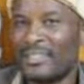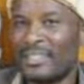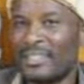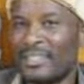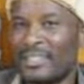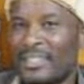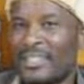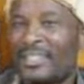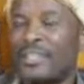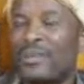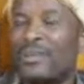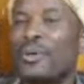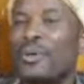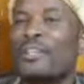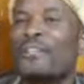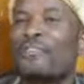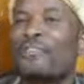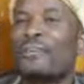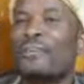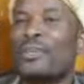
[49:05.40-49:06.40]
it's the word
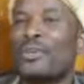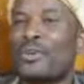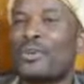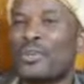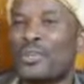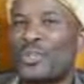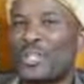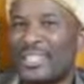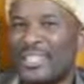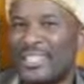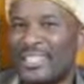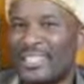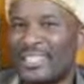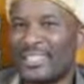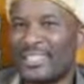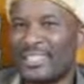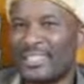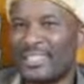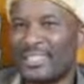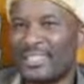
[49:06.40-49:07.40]
from the authority.
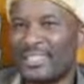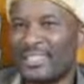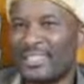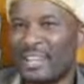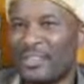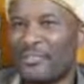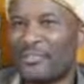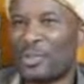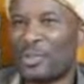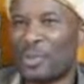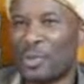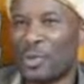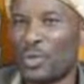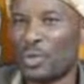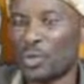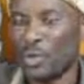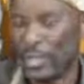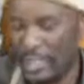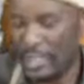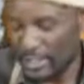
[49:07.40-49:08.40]
I've got
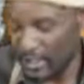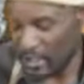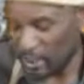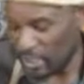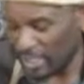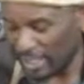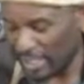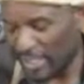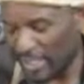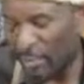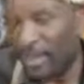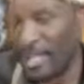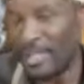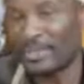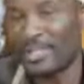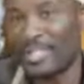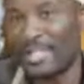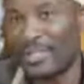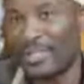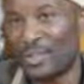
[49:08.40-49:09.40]
authority to say what I'm
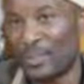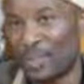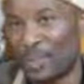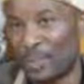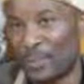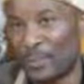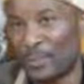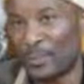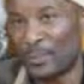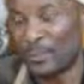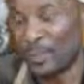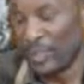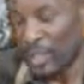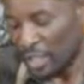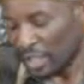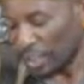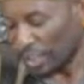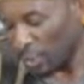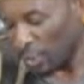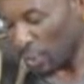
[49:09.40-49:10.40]
saying to you.
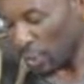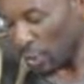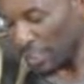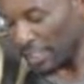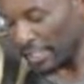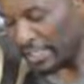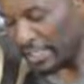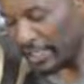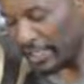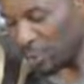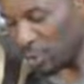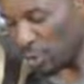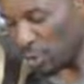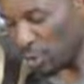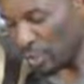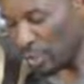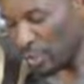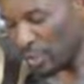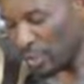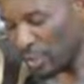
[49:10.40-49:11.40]
So as I'm
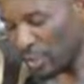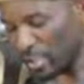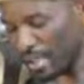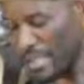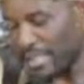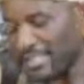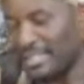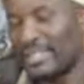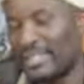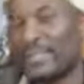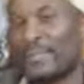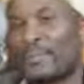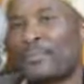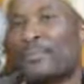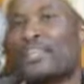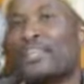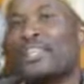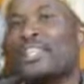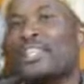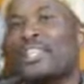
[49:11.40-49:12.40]
showing you guys,
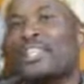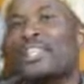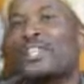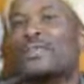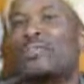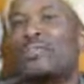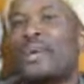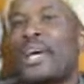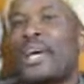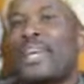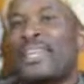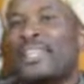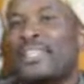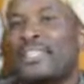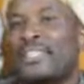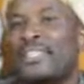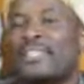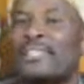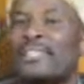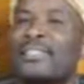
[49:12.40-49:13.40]
this bag,
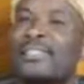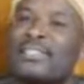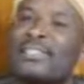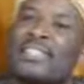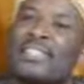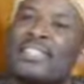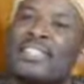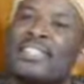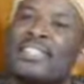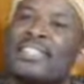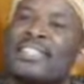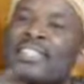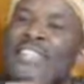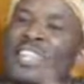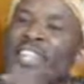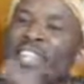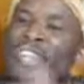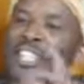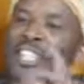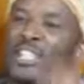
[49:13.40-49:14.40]
this
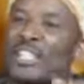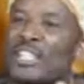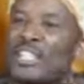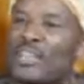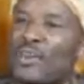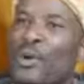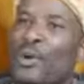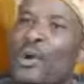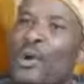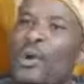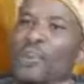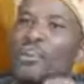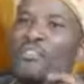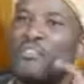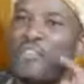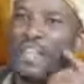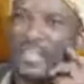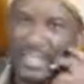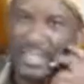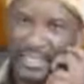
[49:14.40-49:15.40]
generation, all of
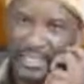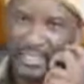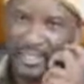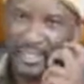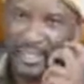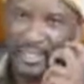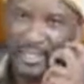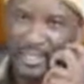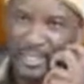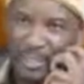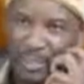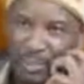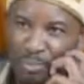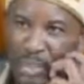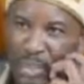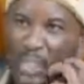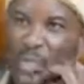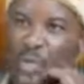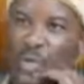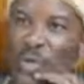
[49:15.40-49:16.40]
us,
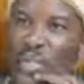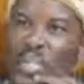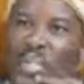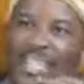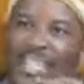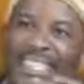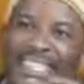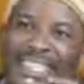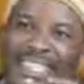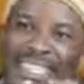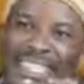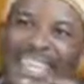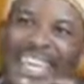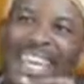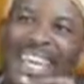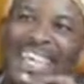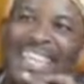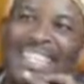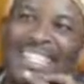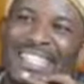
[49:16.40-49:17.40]
by joining
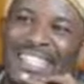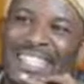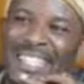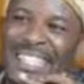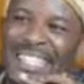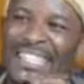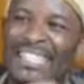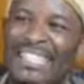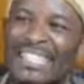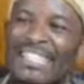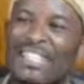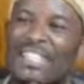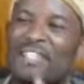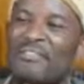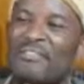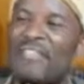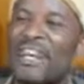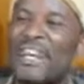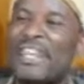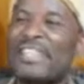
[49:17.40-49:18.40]
hands and
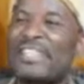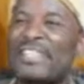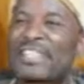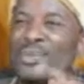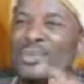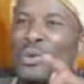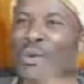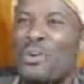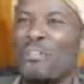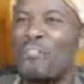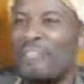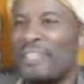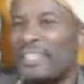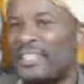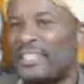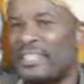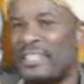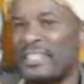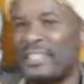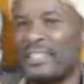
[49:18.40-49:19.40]
rectifying this COVID